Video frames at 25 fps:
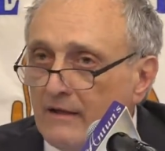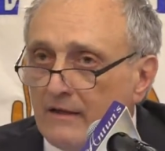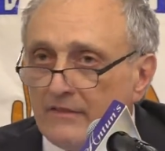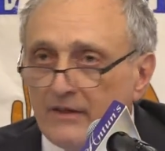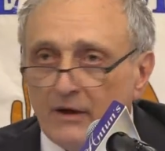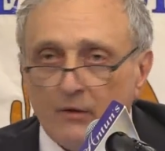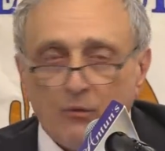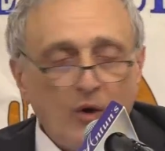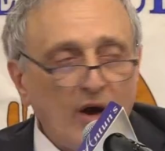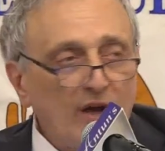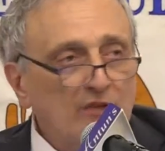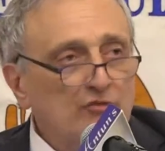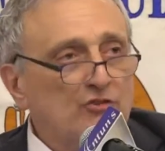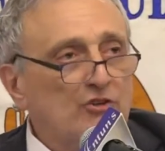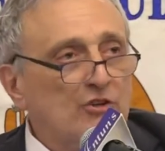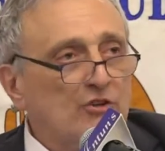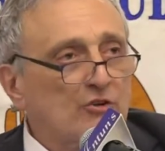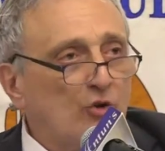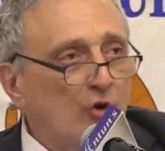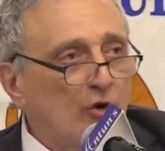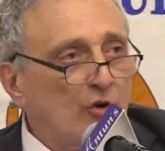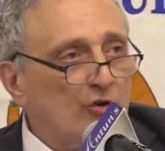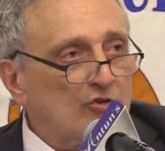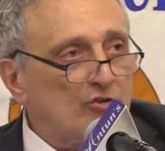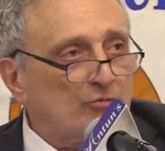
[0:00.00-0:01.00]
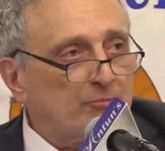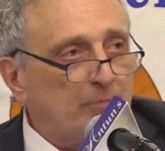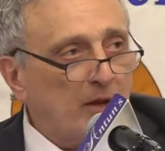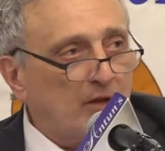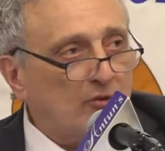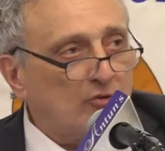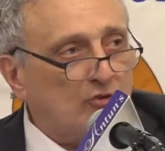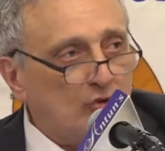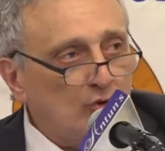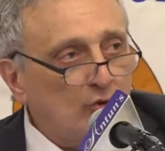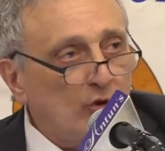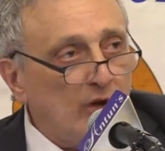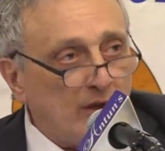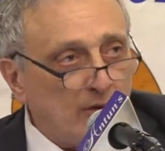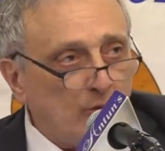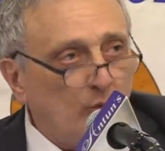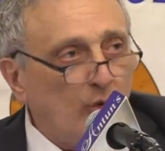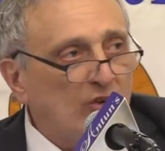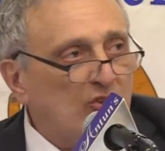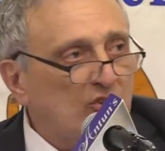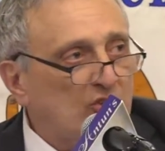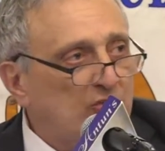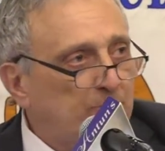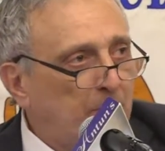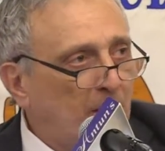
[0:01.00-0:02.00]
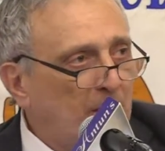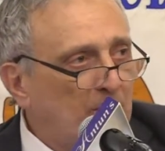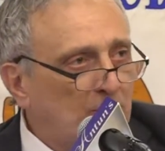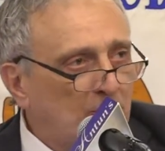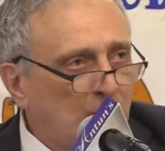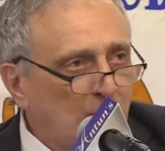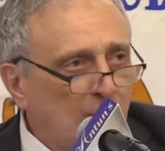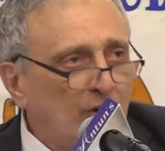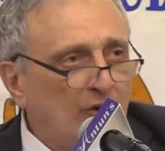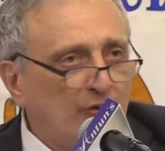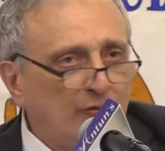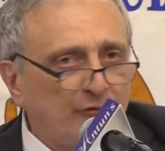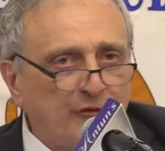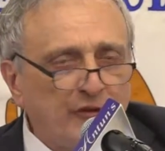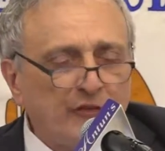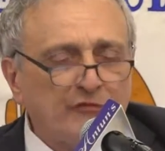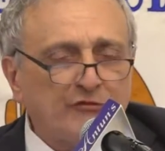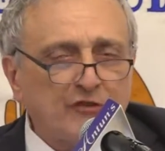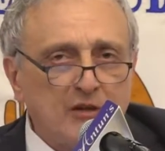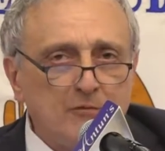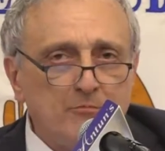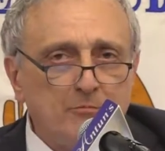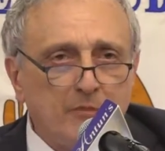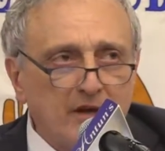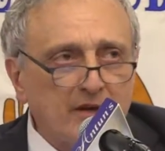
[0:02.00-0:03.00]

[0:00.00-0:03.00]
that wants to go and spend $250